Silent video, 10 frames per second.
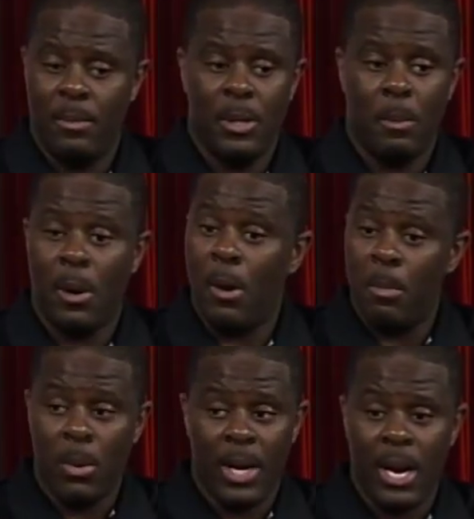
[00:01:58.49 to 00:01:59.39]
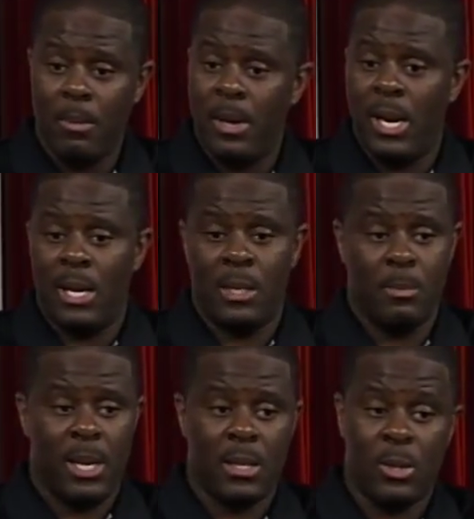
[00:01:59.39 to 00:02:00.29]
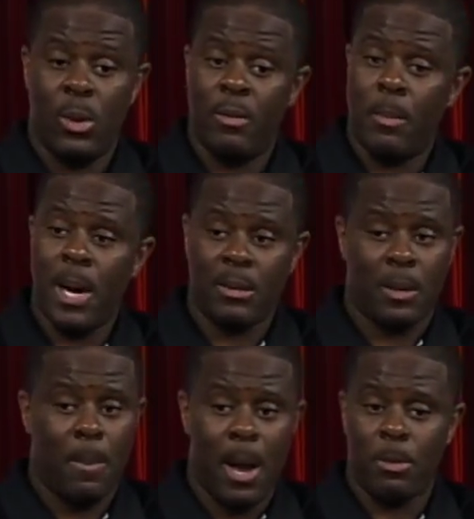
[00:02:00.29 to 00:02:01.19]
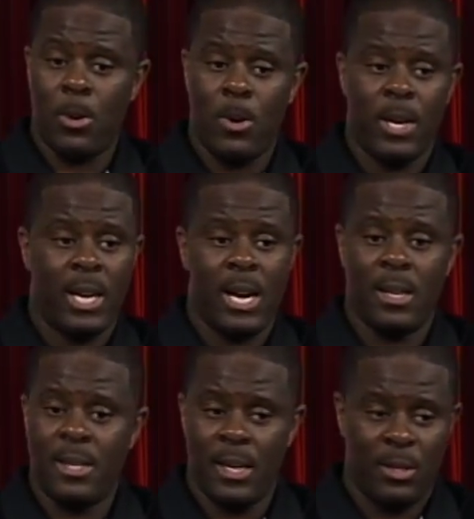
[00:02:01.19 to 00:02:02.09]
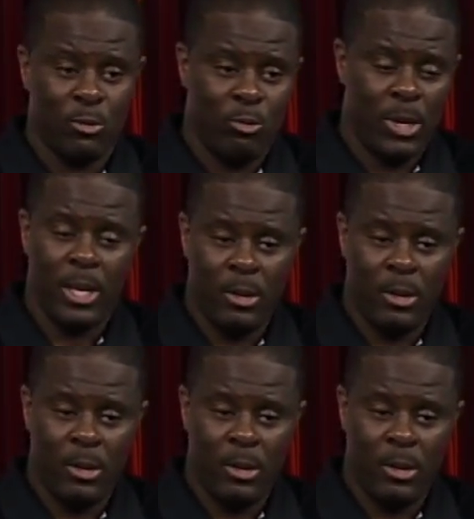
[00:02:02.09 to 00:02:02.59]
the ball boy got to be at his best. Whoever pops the popcorn, it got to taste really